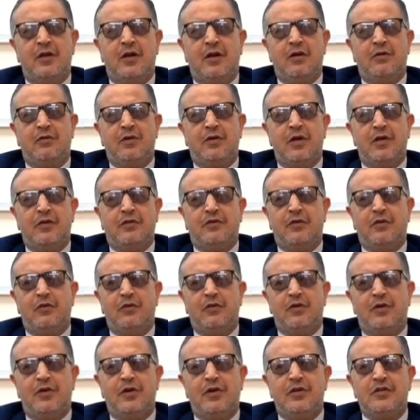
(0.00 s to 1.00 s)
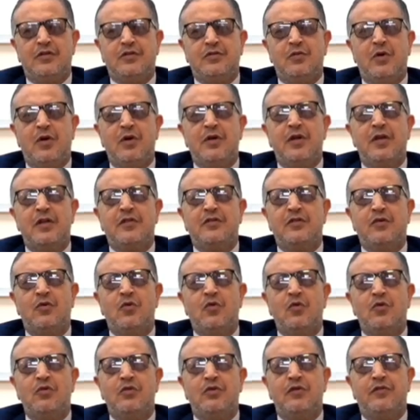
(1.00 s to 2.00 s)
Okay, so each one has its
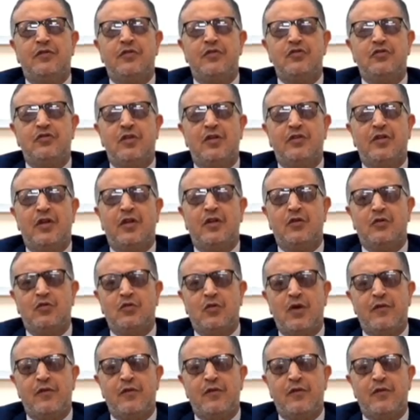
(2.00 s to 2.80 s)
own differential diagnosis.